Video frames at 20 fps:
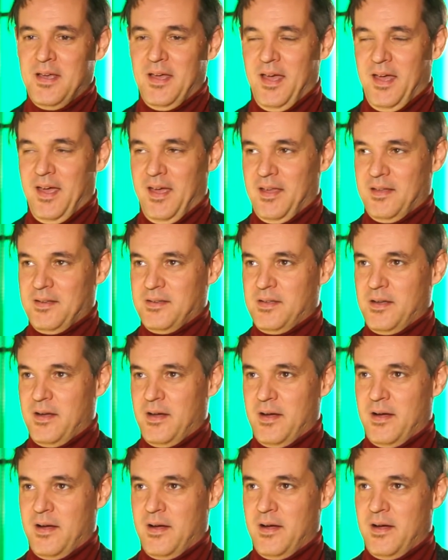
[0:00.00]
And
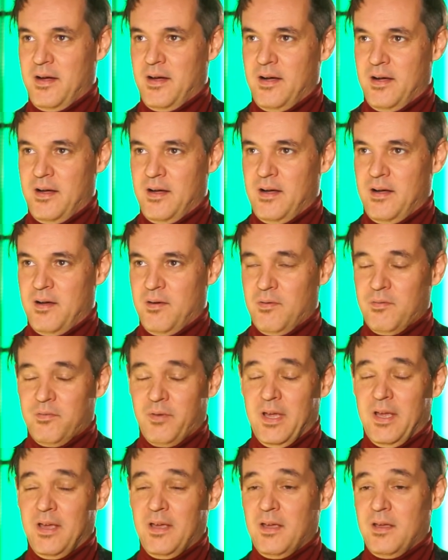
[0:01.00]
uh,
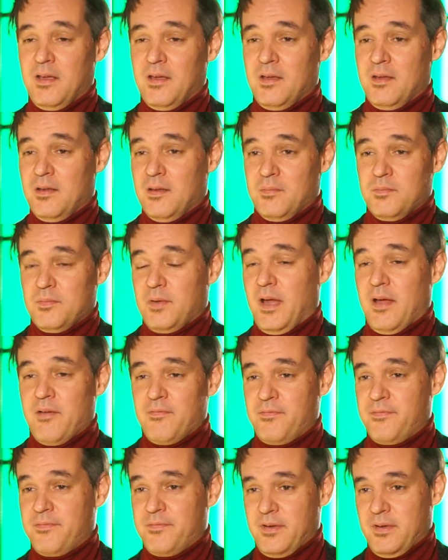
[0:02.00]
we
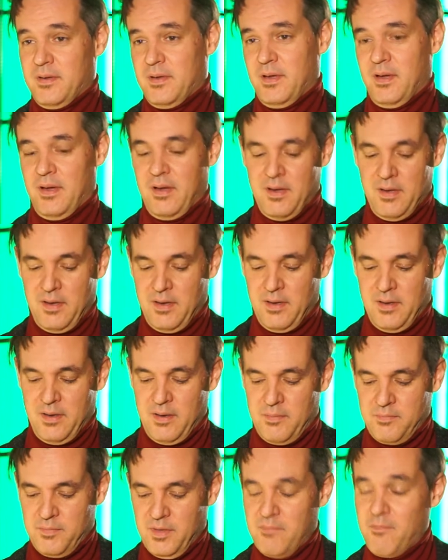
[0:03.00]
have
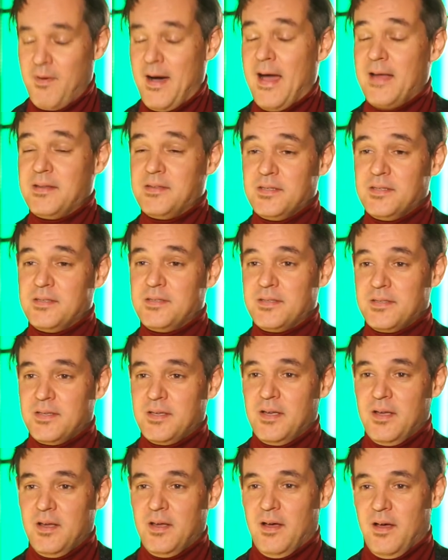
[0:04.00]
uh, invited
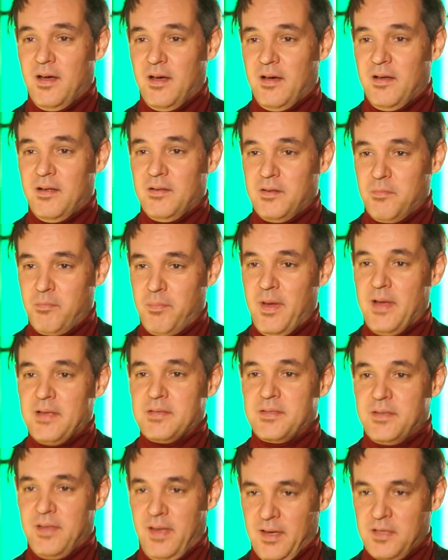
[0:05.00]
uh, the
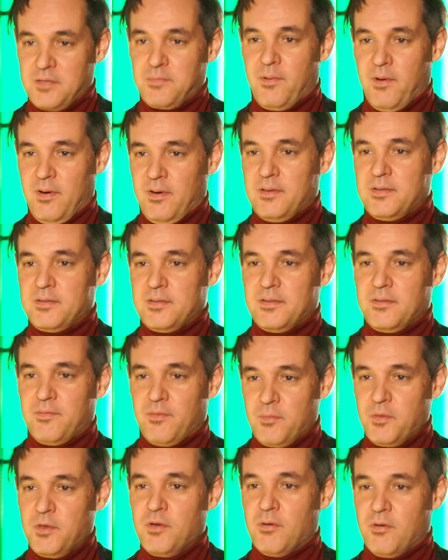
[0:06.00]
best experts
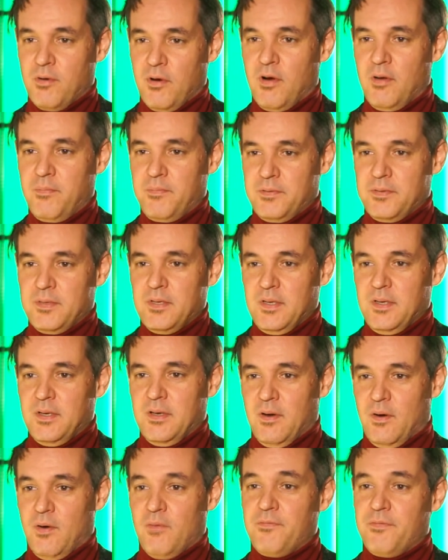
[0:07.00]
from Europe
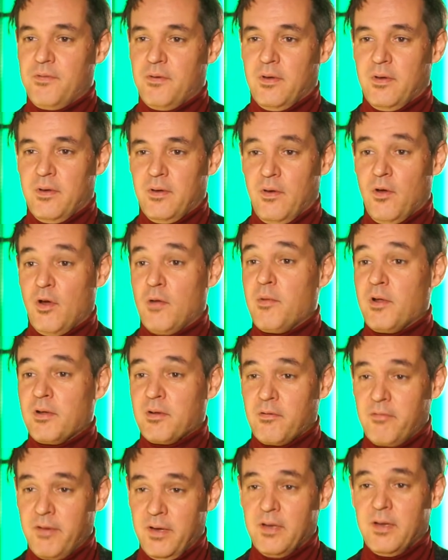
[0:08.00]
of uh,
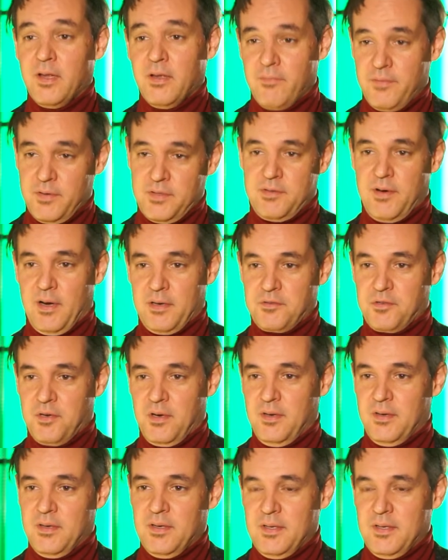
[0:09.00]
urban green infrastructure